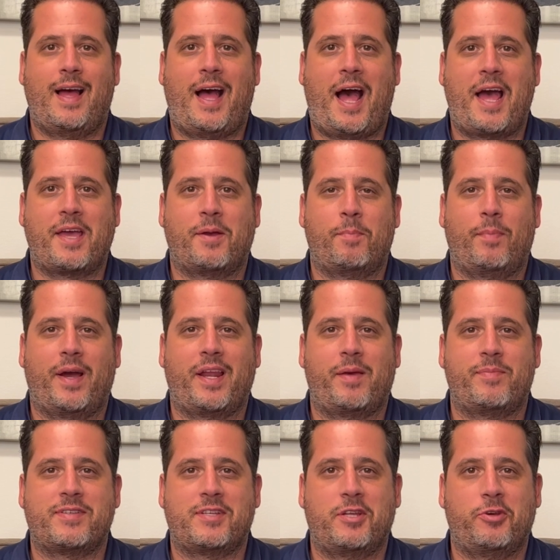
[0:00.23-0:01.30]
Hi, my
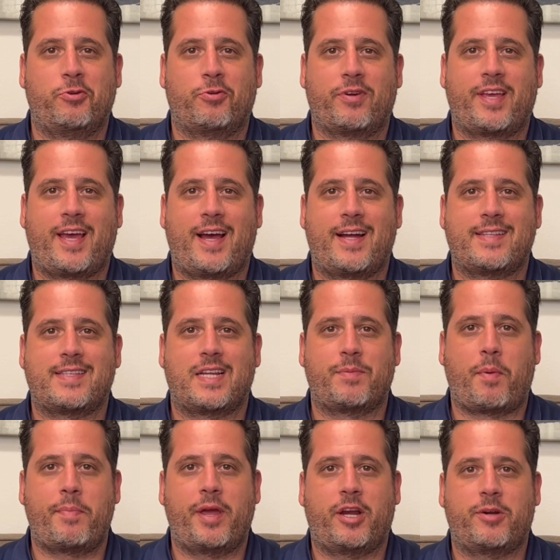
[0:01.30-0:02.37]
name is Lior Katz and I'm
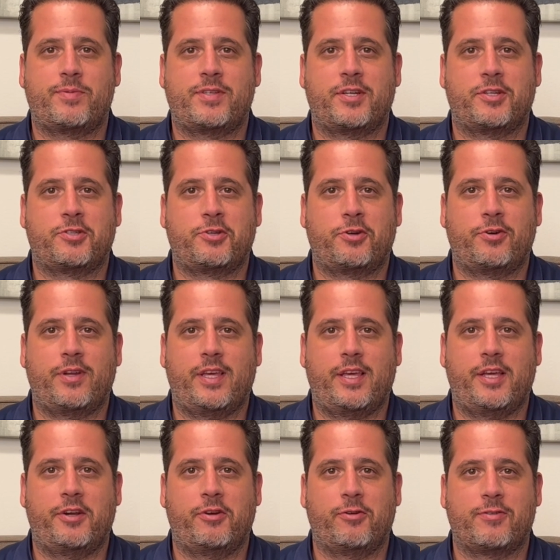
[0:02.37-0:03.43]
a bankruptcy attorney
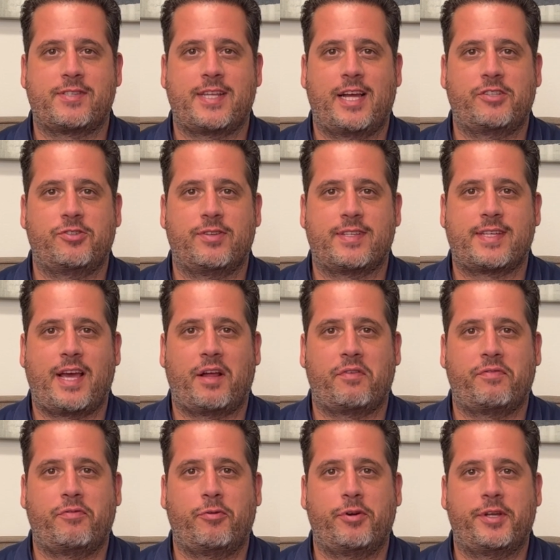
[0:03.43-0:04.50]
here in Los Angeles,
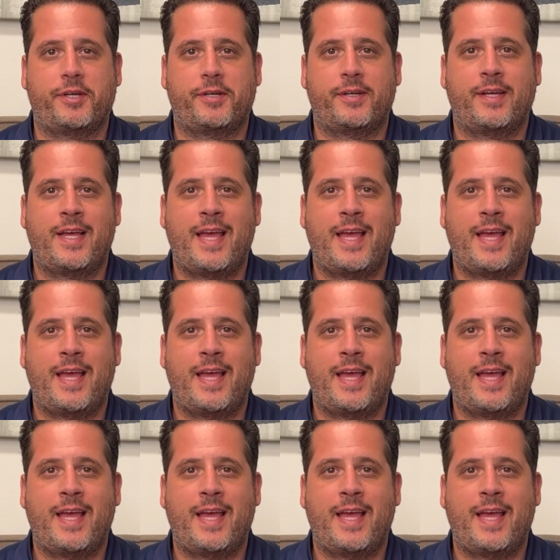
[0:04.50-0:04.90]
California.